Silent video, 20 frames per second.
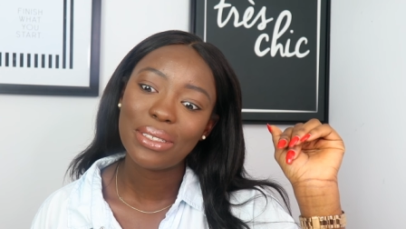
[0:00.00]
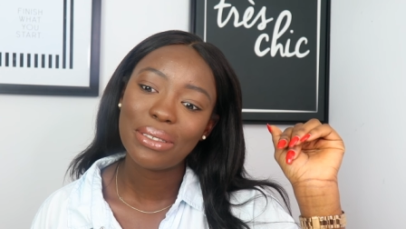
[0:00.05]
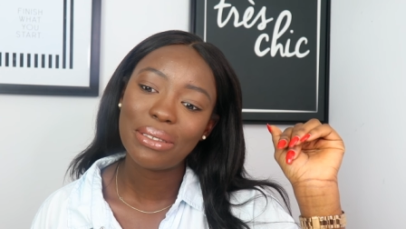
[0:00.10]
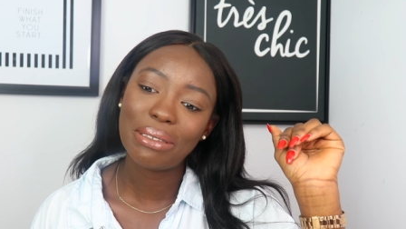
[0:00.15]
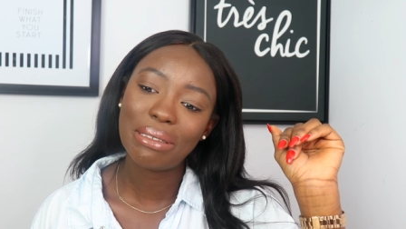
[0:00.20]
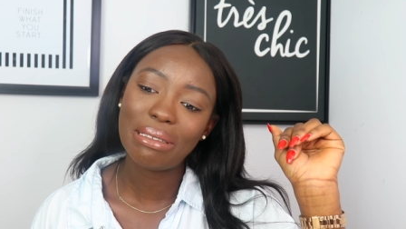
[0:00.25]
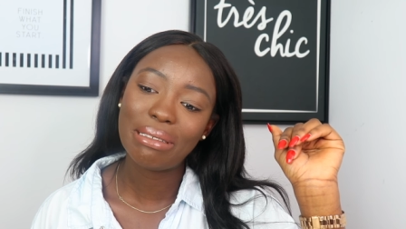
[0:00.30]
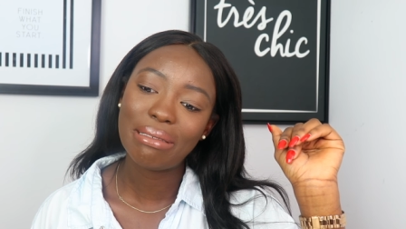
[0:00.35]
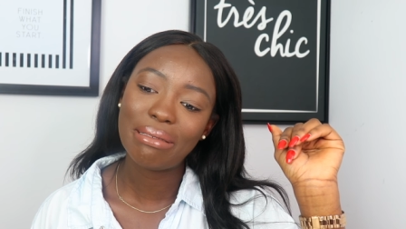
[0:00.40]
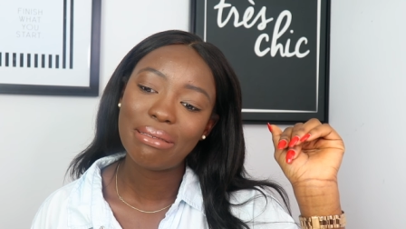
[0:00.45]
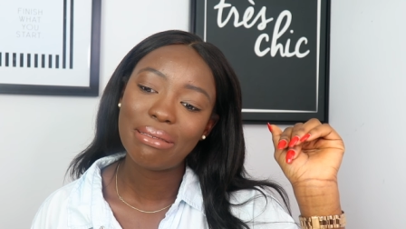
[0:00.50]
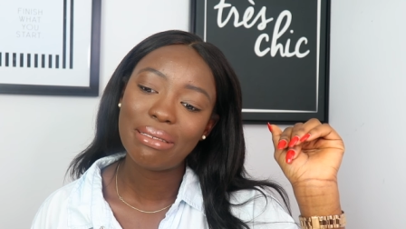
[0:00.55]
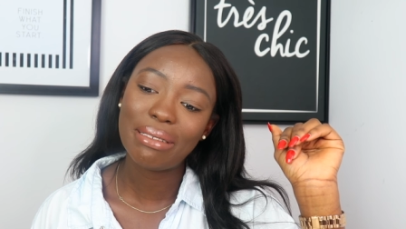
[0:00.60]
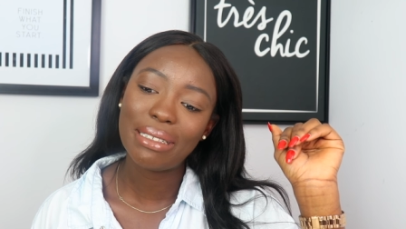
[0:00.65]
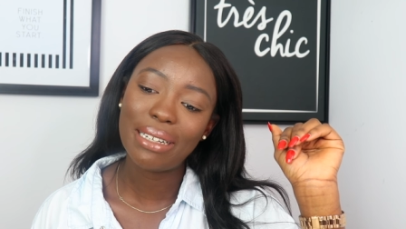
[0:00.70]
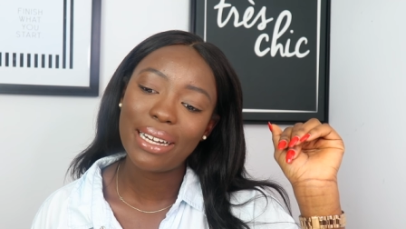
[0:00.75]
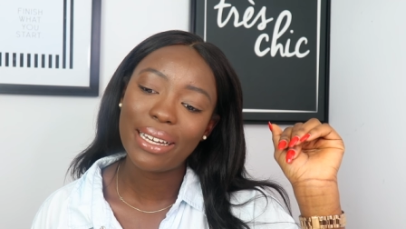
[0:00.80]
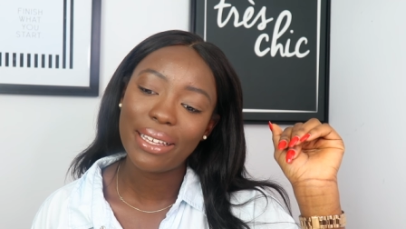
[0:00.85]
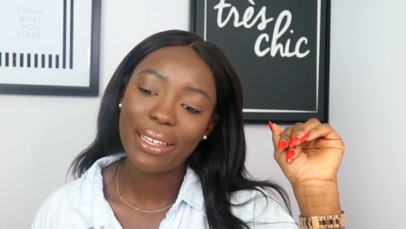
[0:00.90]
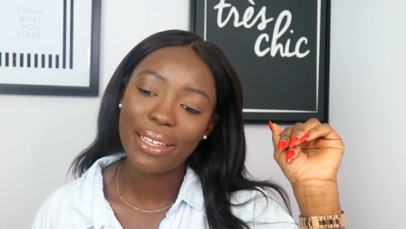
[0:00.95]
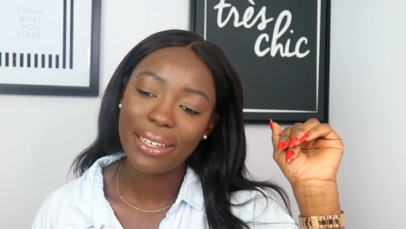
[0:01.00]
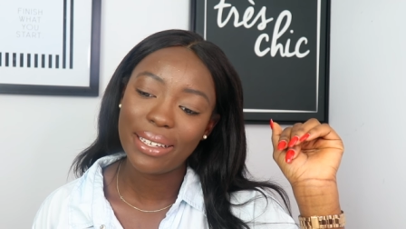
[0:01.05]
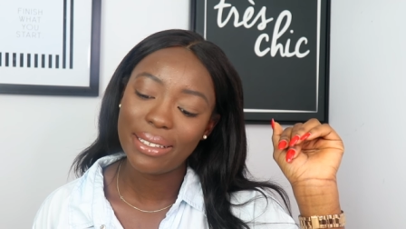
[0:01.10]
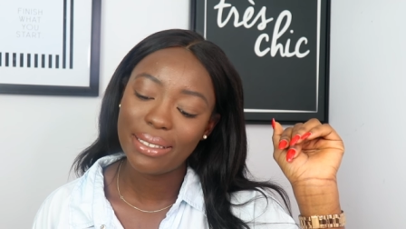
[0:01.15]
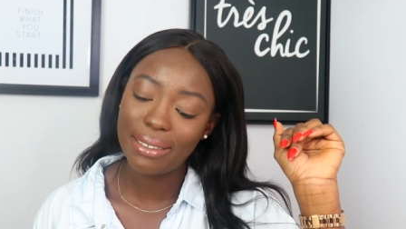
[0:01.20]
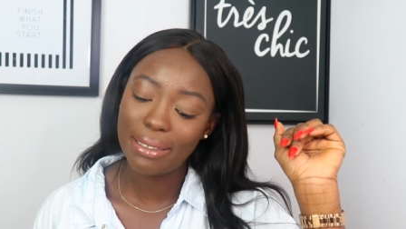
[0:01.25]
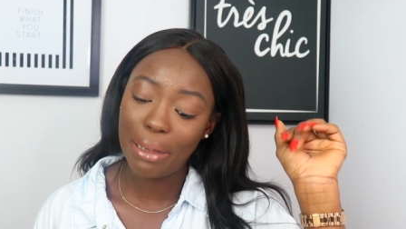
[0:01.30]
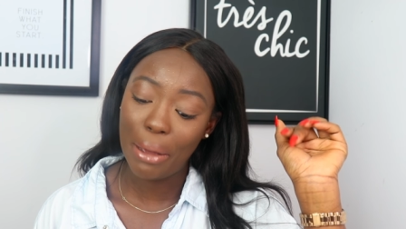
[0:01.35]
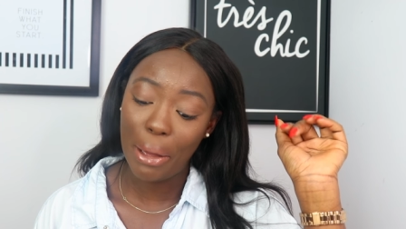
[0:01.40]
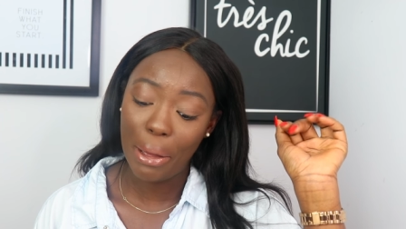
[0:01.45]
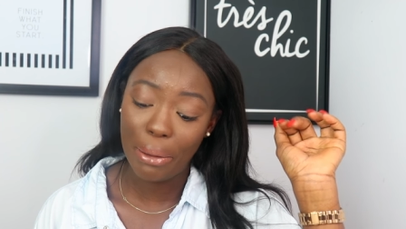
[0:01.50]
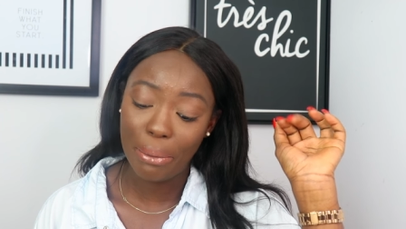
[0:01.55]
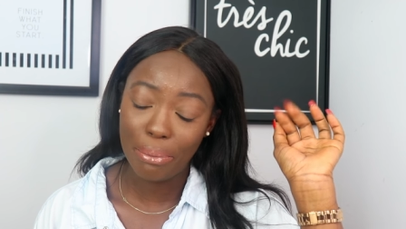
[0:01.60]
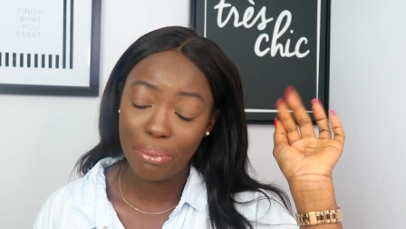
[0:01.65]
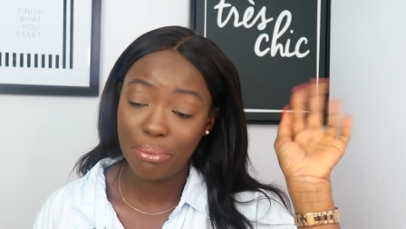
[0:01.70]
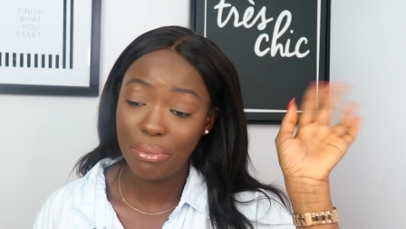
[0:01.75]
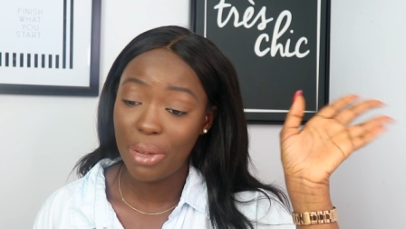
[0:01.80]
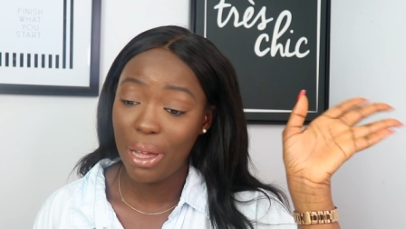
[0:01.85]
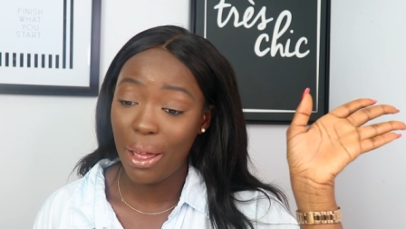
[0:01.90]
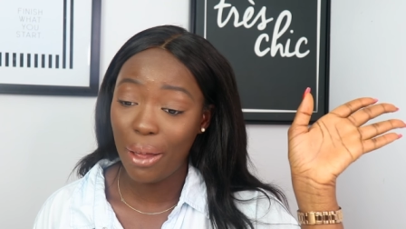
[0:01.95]
oh, I guess I
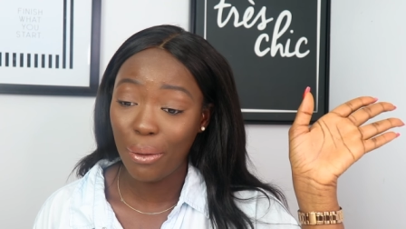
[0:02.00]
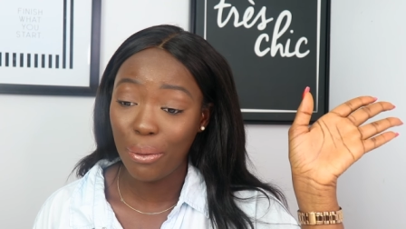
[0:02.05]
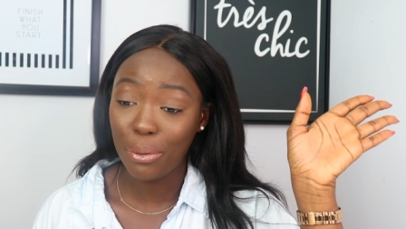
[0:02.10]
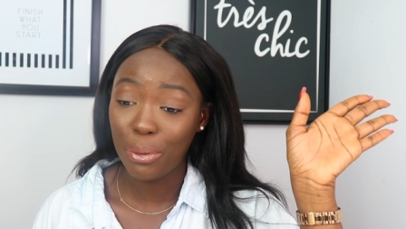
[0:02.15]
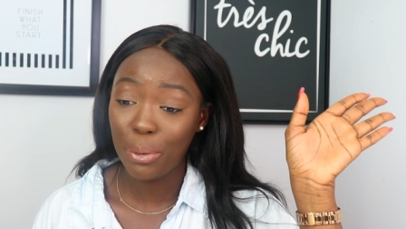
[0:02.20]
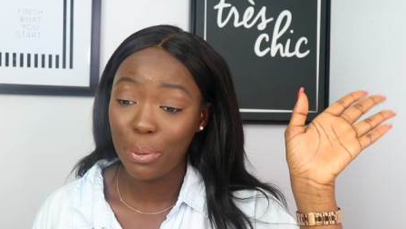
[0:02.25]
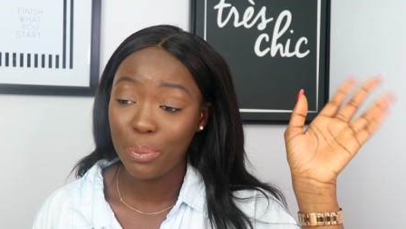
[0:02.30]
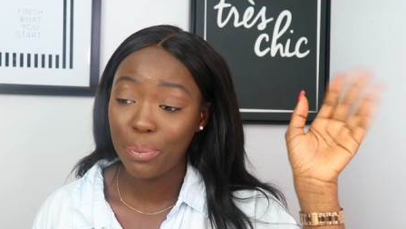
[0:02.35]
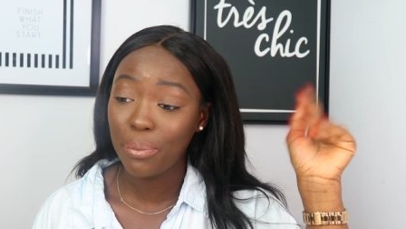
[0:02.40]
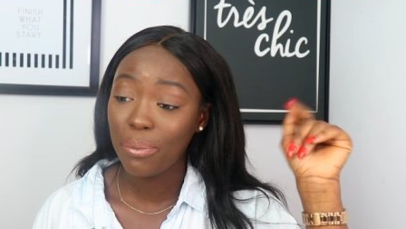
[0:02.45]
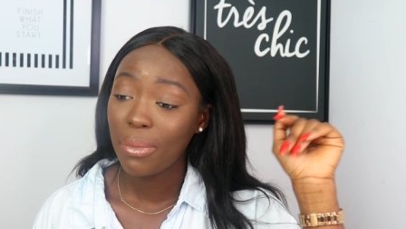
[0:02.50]
don't know.